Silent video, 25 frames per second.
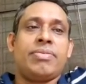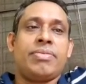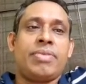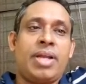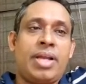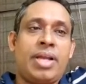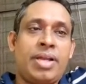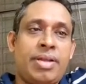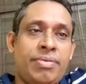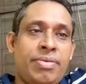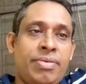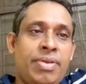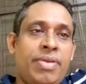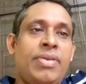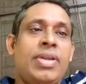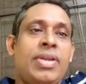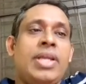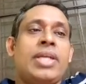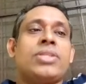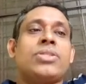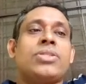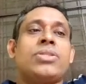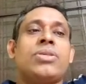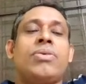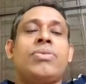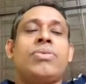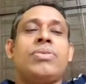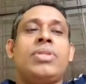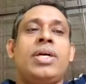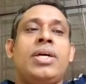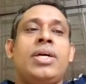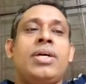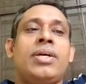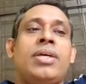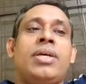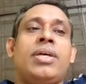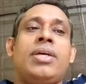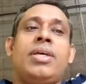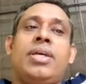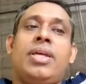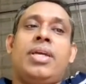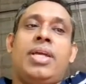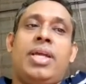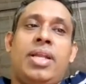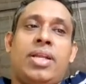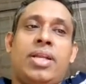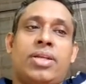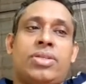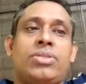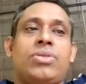wavelengths of the
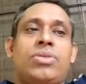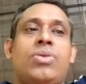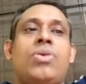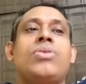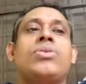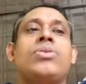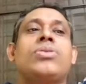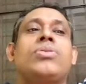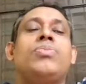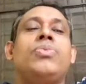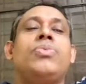electrons